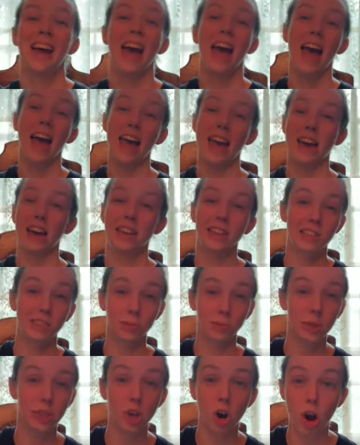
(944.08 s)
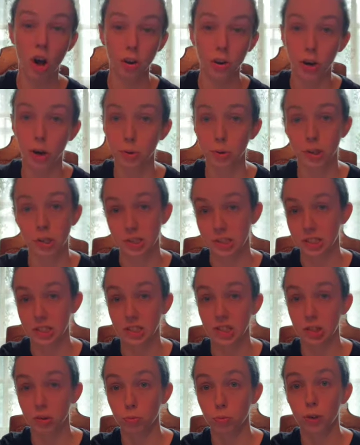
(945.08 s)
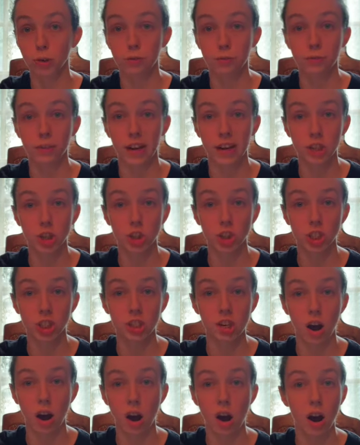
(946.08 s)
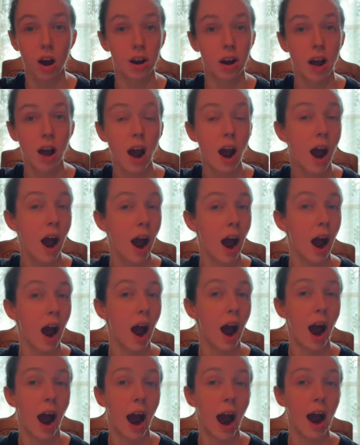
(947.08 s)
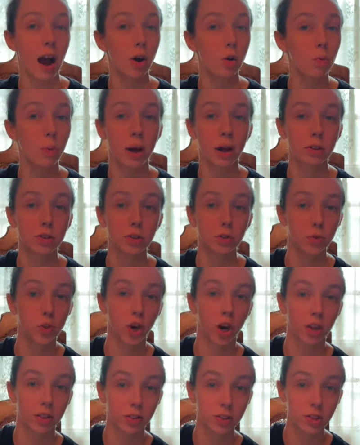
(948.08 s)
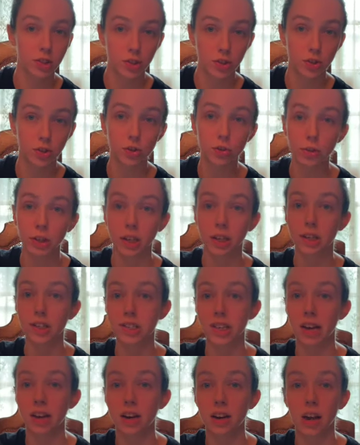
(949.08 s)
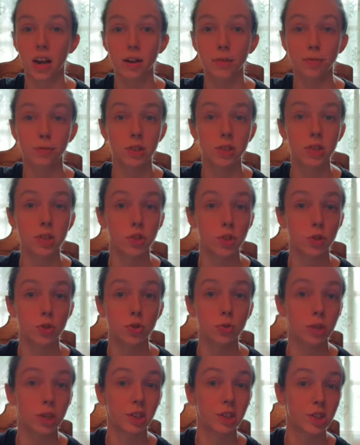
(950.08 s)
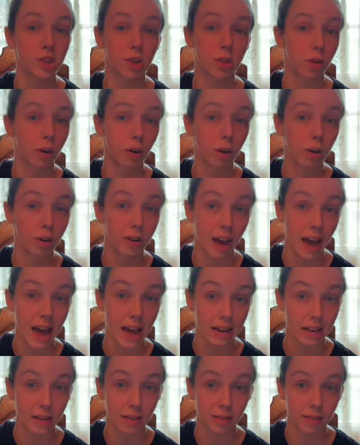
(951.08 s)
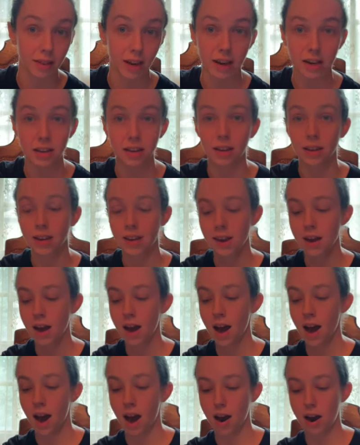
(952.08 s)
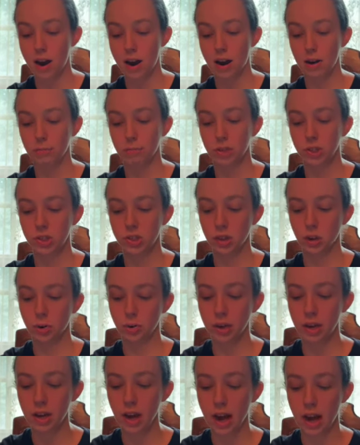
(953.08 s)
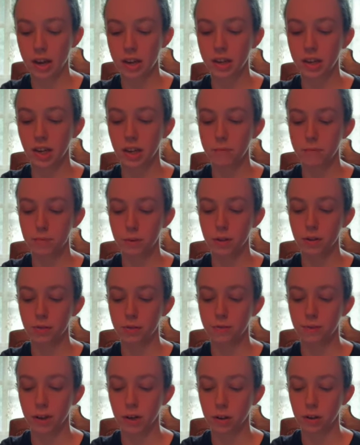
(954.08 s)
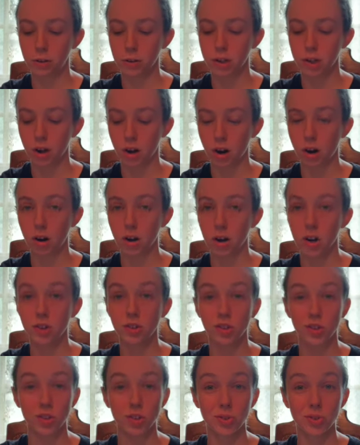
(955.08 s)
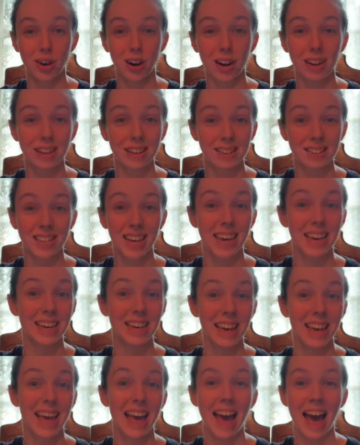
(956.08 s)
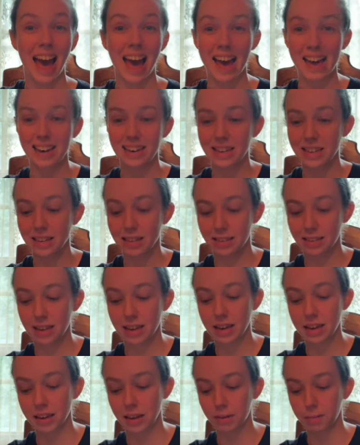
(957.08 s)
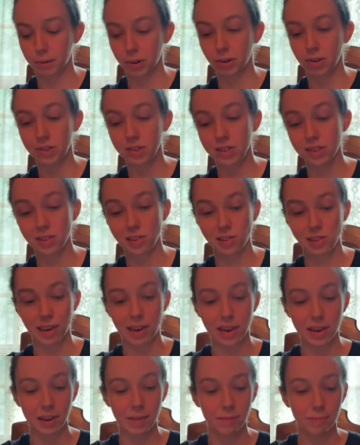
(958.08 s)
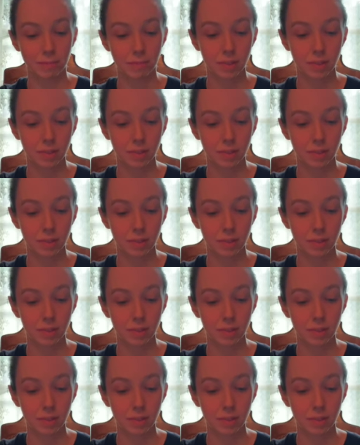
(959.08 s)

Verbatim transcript: And we all know this. It's a reflection on how well you taught these students and if these students learned anything. Um, so yeah, it can be very hard to not take anything personally.